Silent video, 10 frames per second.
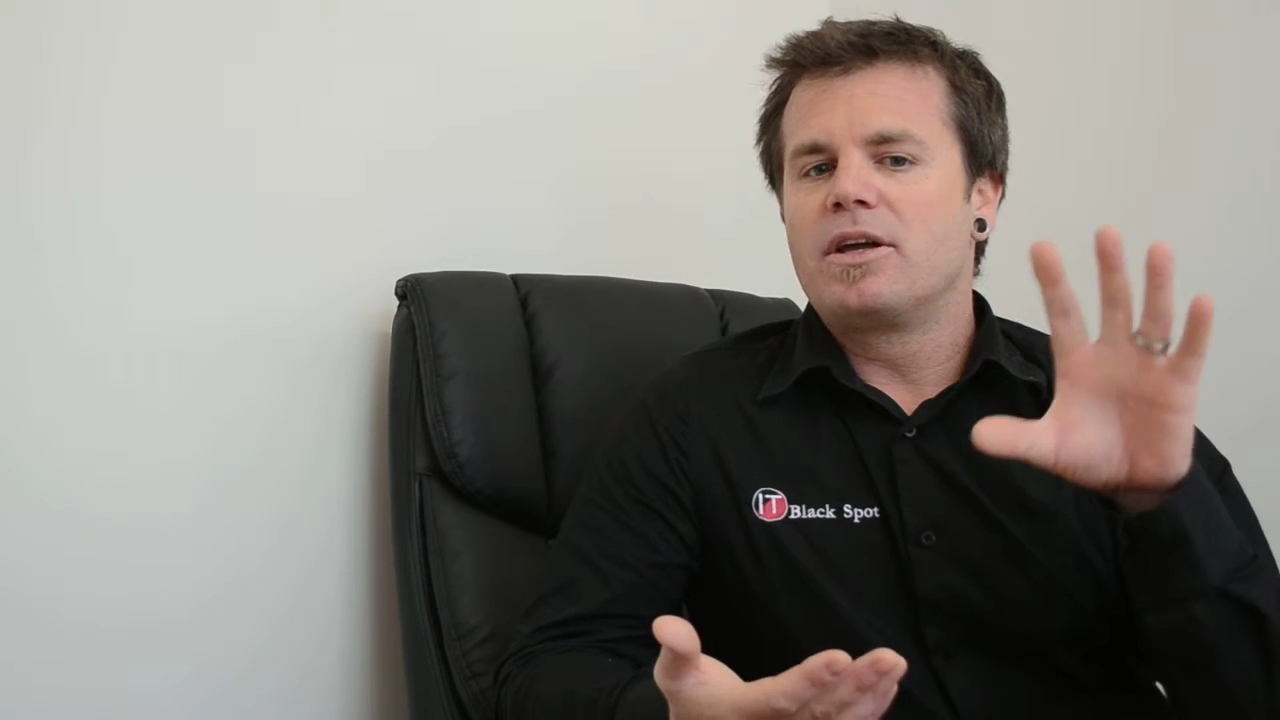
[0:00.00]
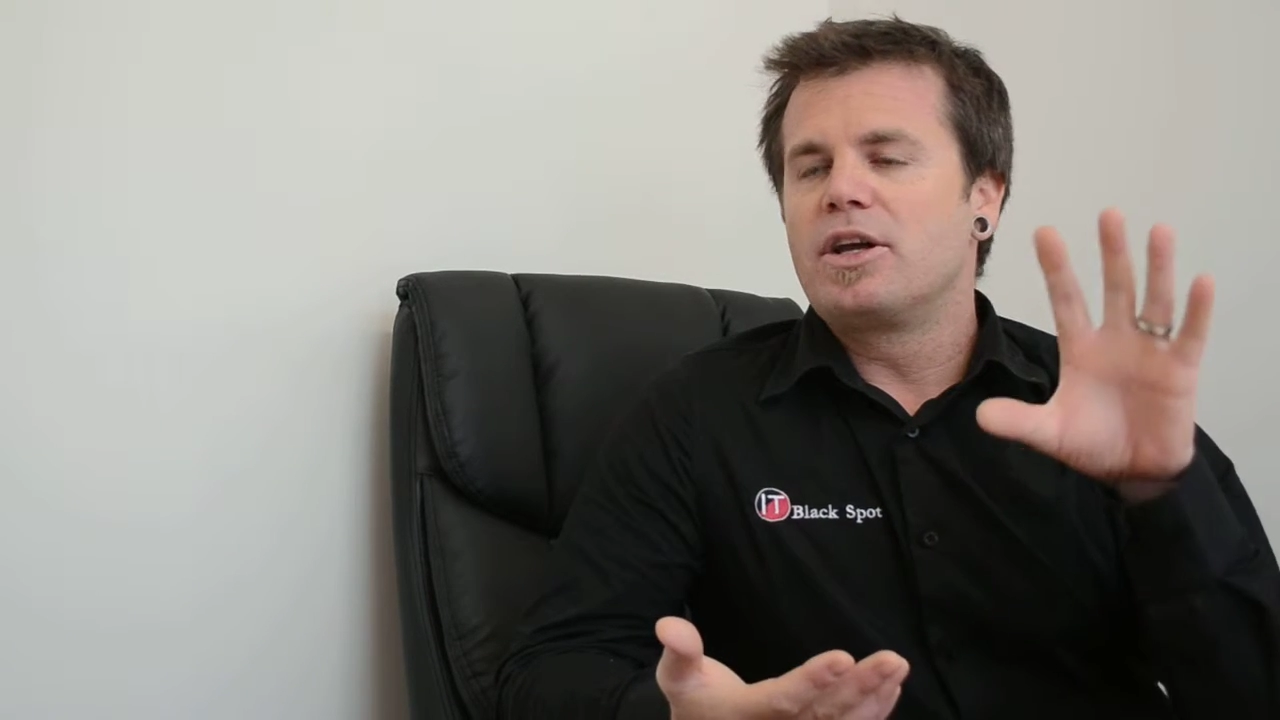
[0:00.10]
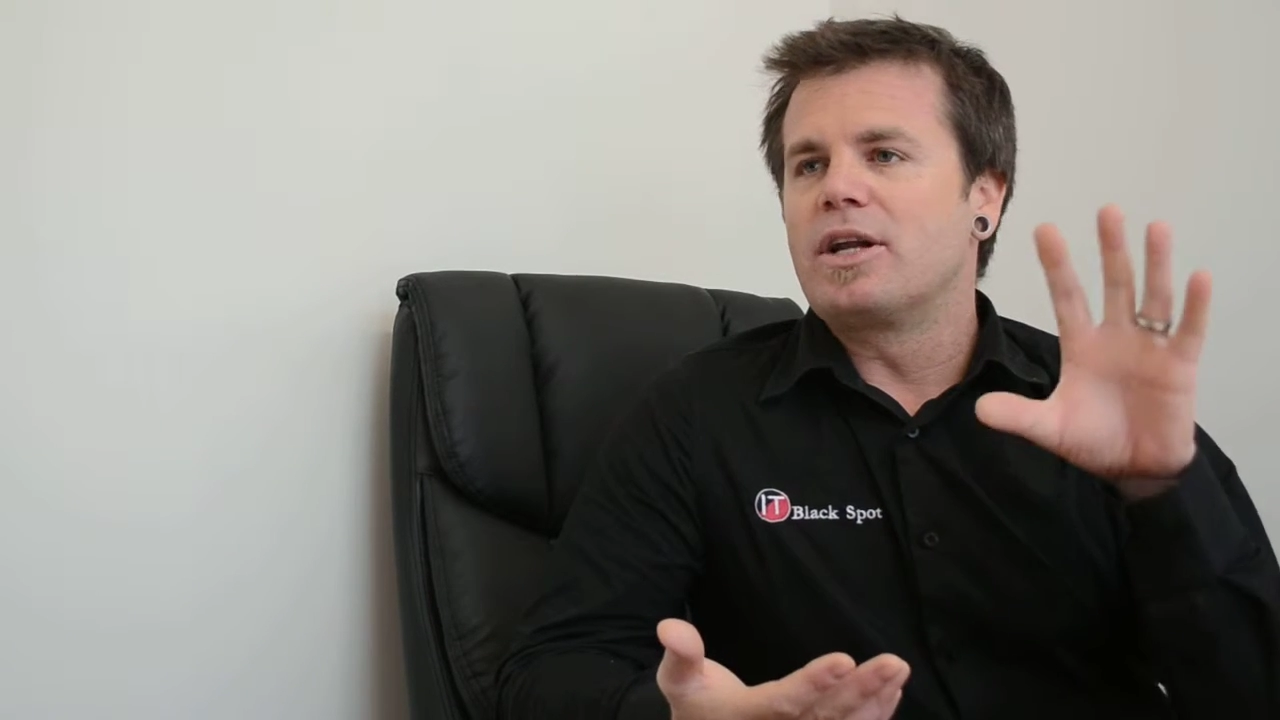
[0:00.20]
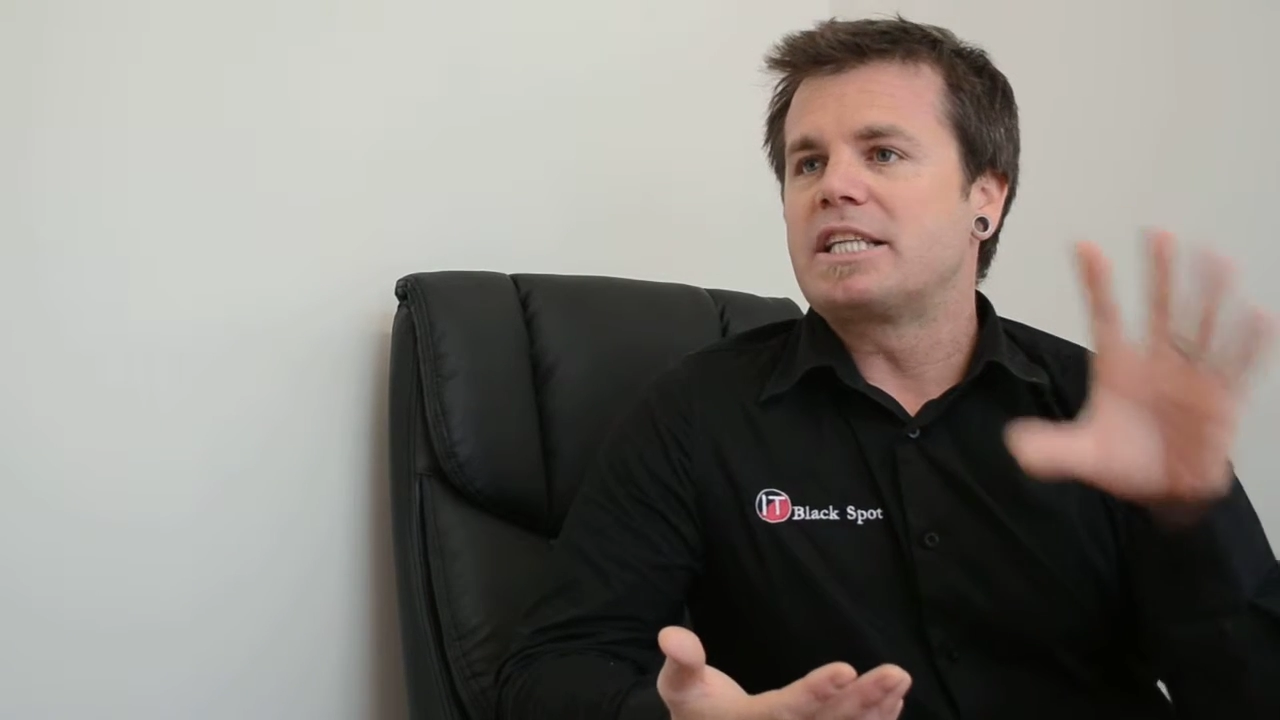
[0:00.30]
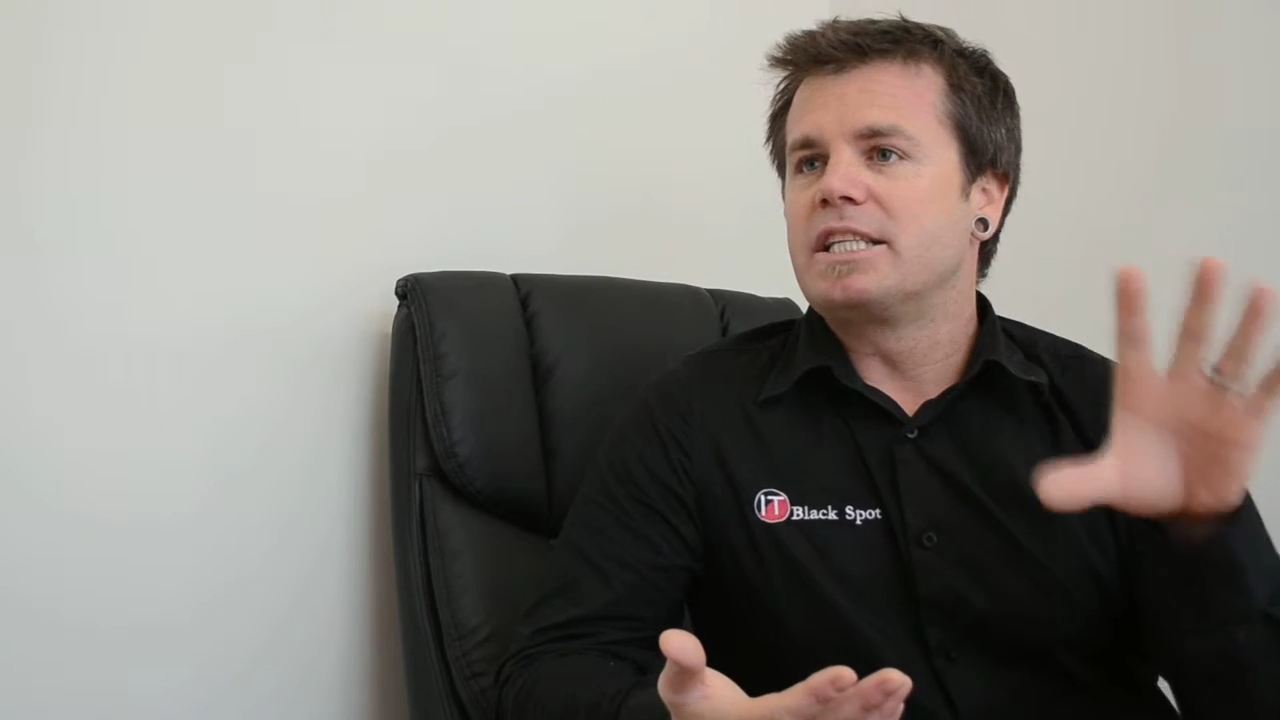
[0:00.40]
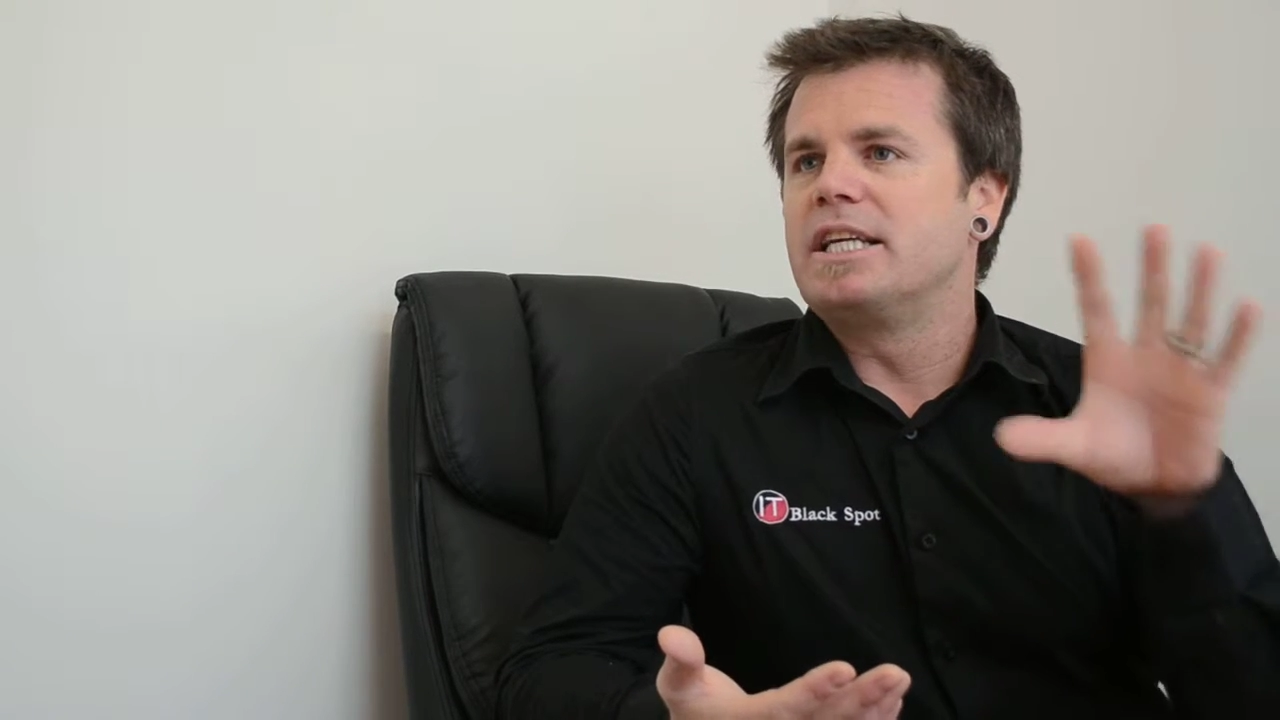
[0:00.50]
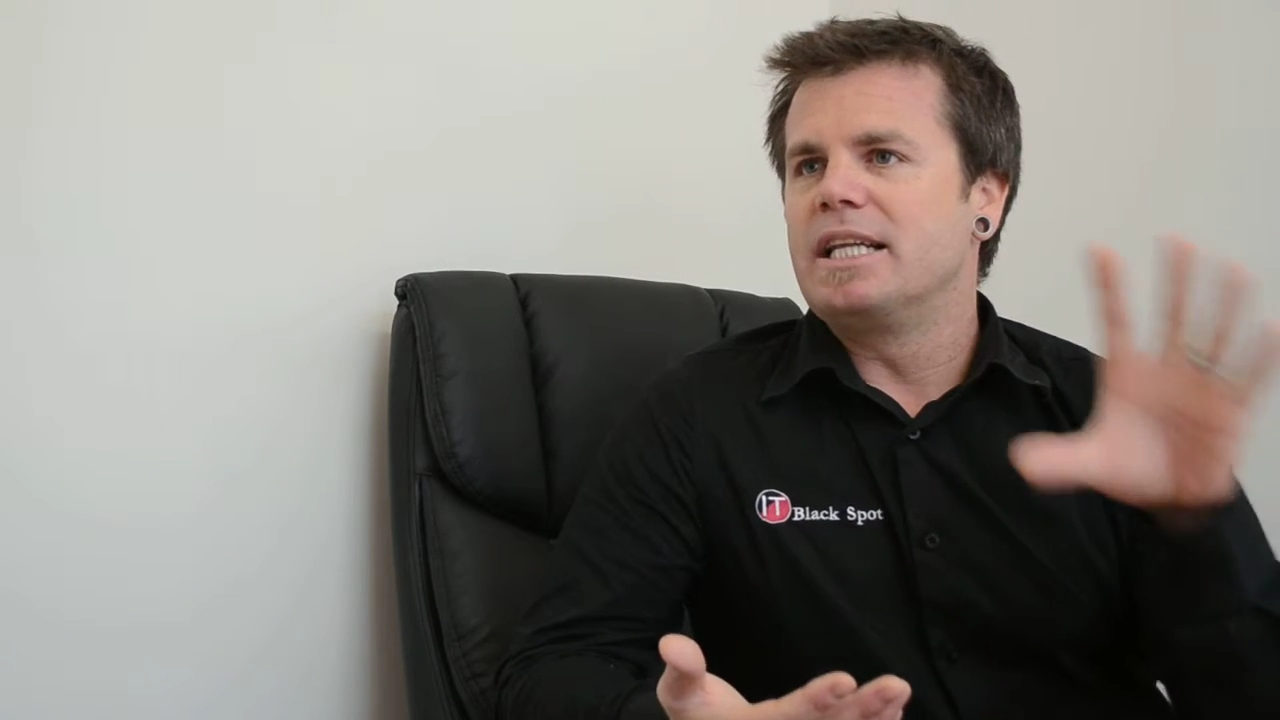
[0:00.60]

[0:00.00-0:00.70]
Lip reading: you'll actually